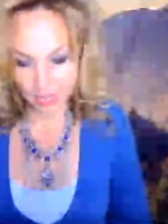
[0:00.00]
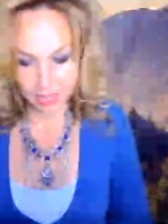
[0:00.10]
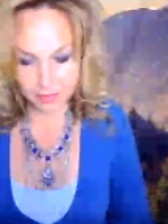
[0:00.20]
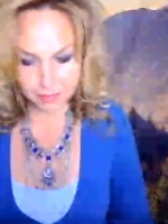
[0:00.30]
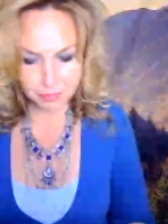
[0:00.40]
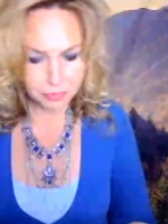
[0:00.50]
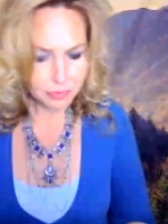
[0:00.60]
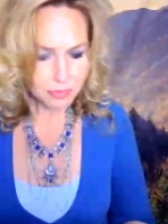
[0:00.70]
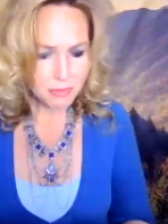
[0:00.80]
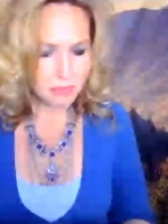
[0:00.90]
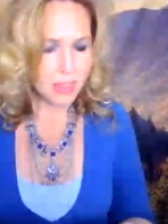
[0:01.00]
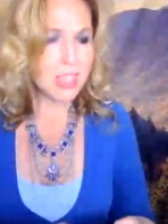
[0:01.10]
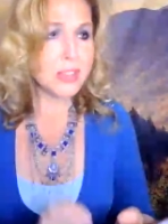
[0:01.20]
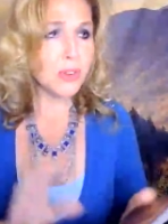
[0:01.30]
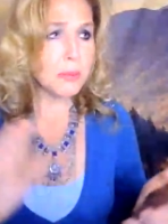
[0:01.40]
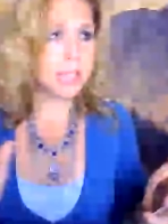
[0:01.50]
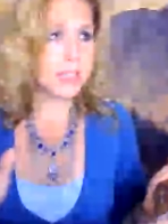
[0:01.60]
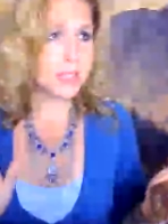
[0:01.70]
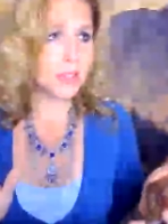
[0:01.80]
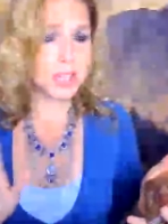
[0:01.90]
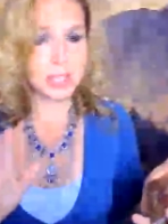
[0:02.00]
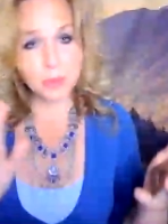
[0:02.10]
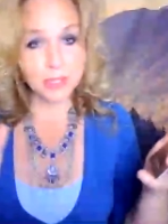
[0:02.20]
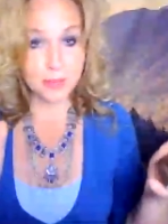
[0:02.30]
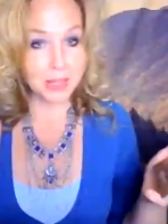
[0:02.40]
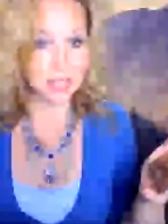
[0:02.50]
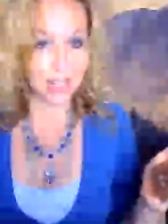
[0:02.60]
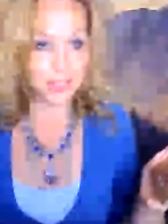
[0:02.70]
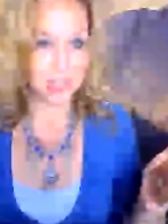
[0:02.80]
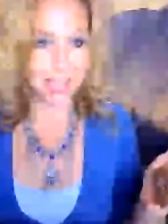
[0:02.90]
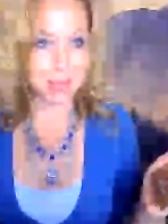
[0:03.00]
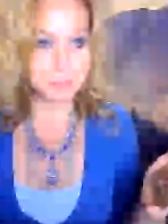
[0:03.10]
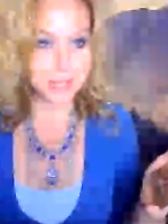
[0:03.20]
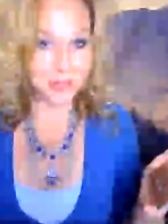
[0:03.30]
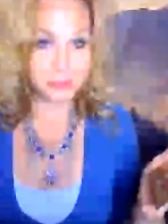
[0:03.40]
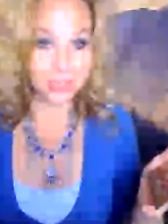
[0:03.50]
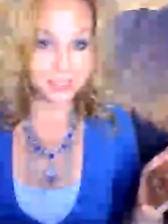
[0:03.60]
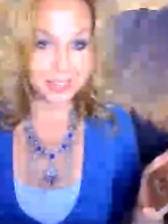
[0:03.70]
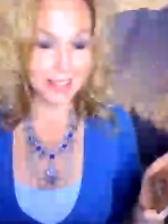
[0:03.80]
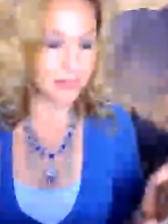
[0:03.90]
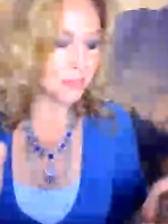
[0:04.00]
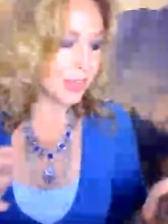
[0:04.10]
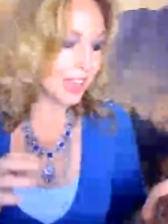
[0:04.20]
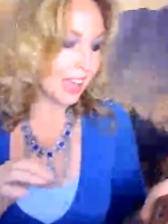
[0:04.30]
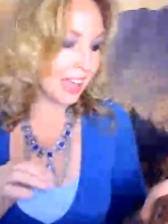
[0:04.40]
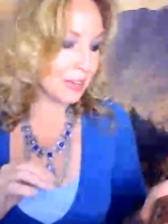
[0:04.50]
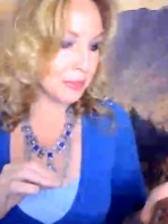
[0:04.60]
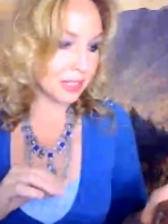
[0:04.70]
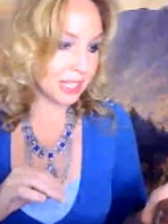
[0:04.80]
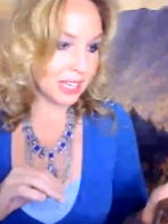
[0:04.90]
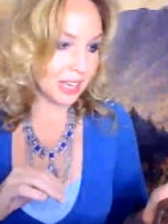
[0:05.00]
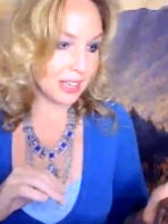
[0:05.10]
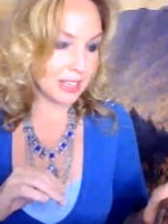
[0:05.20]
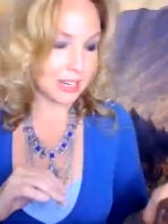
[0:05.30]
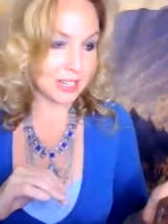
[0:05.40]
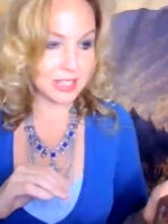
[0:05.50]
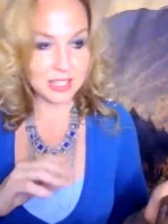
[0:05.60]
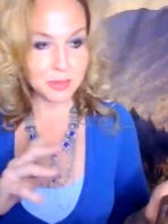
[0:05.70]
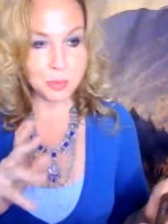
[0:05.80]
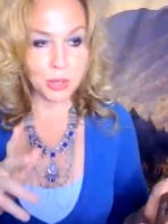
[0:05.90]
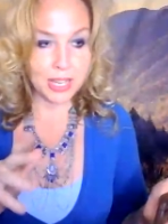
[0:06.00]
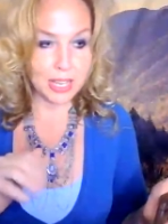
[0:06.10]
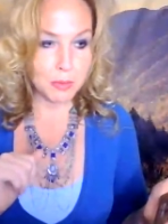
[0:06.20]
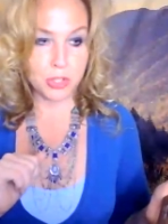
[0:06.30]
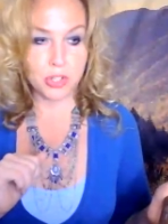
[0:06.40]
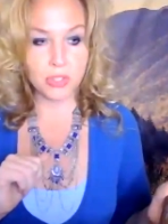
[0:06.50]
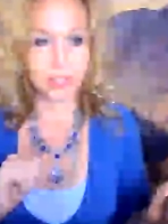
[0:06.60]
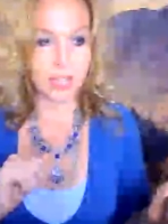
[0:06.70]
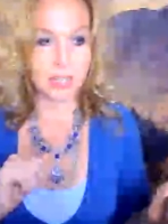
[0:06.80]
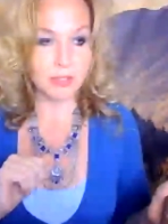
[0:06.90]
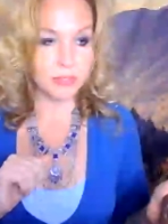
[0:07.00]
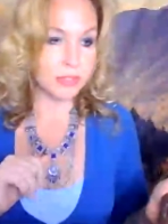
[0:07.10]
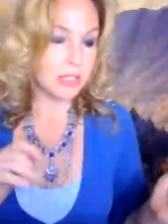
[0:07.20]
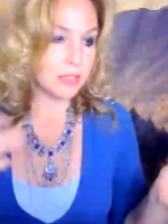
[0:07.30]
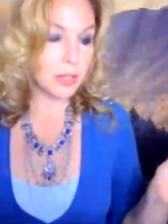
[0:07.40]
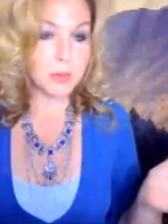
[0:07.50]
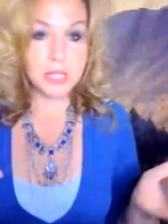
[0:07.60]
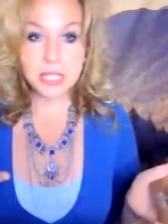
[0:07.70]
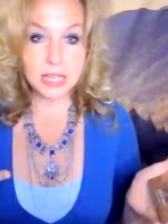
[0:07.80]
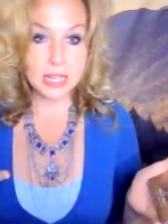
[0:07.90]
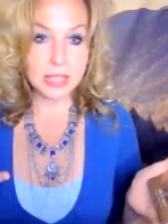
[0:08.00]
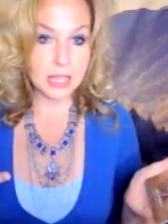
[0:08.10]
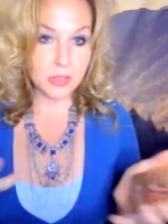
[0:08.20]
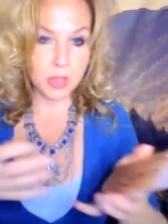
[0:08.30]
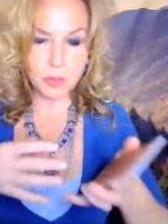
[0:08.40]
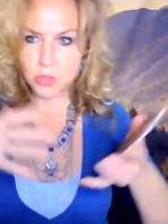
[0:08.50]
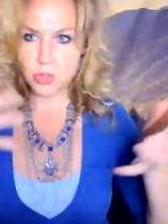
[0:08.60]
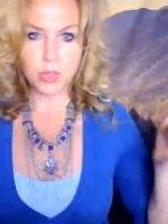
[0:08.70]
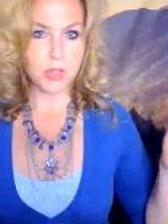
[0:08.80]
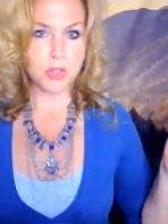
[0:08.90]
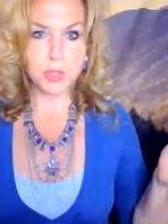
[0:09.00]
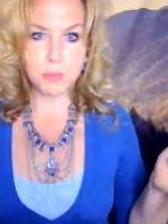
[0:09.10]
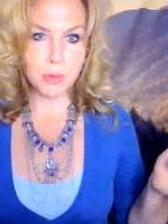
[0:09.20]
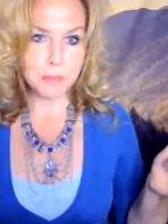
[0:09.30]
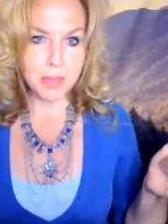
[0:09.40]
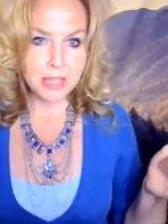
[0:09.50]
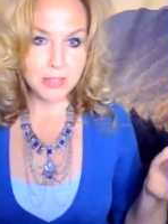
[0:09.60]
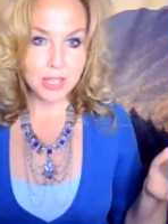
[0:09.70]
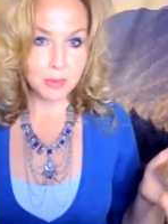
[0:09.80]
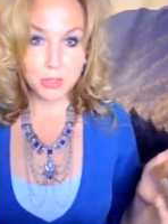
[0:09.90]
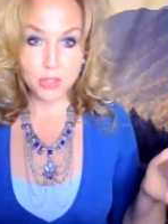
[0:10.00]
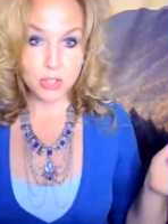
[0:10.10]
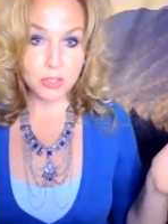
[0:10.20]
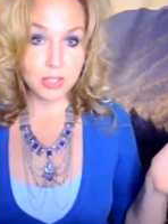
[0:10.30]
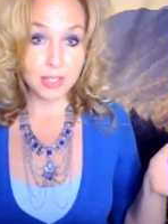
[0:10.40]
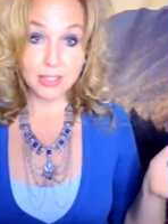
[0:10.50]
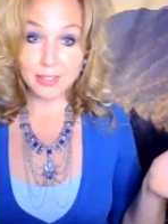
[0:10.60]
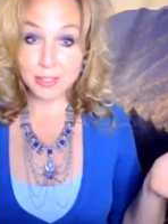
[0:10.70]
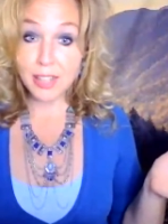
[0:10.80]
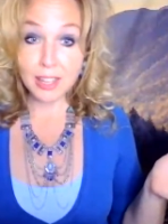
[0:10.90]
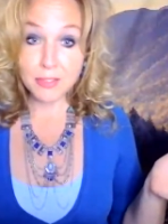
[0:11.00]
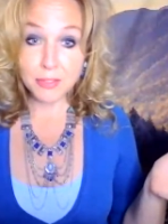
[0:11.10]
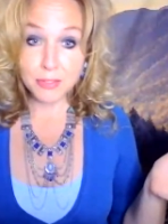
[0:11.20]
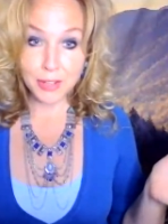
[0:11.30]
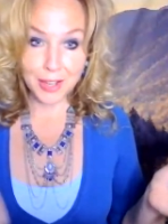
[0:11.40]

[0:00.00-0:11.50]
Um, normally, I start these with something that actually happened in real life. And really, uh, this morning, it was just kind of, there wasn't anything that was super amazing. It was just life.